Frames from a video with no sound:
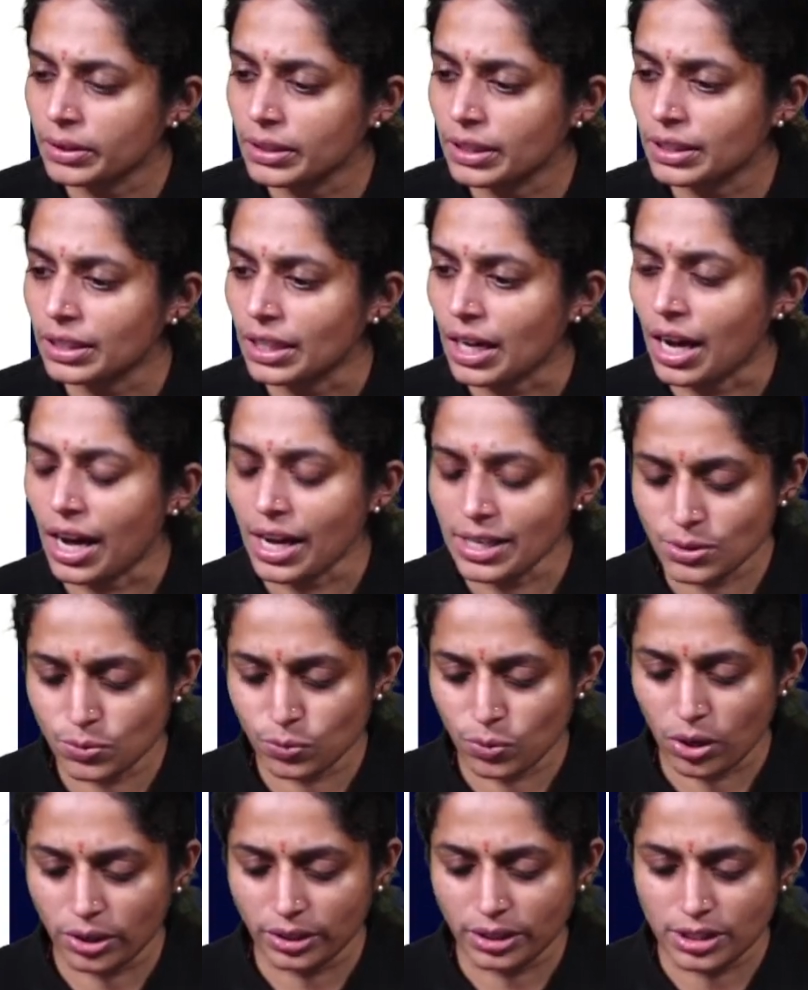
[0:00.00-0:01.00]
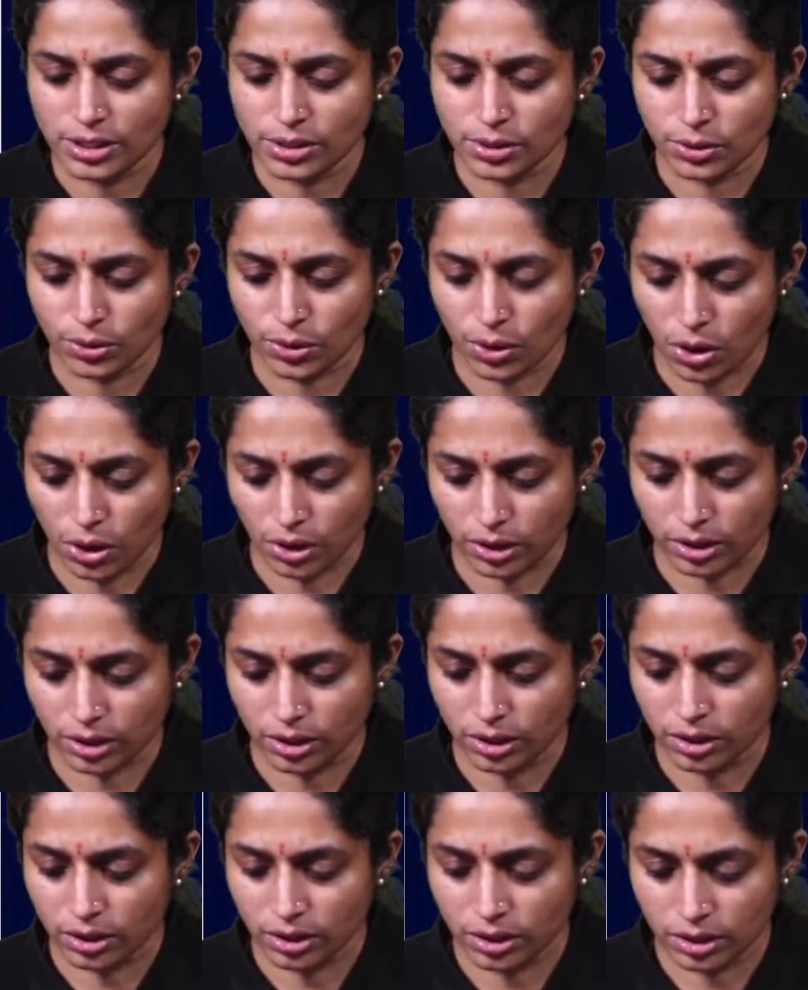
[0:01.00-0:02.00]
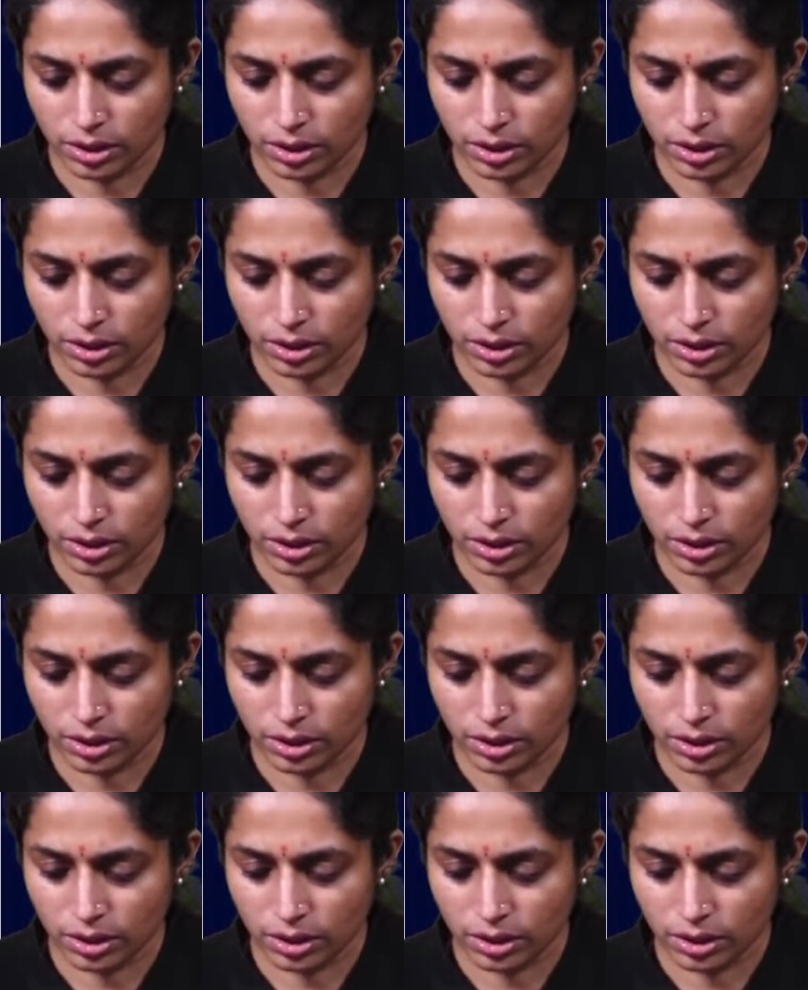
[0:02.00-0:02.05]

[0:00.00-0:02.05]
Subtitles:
but it asks what is wrong.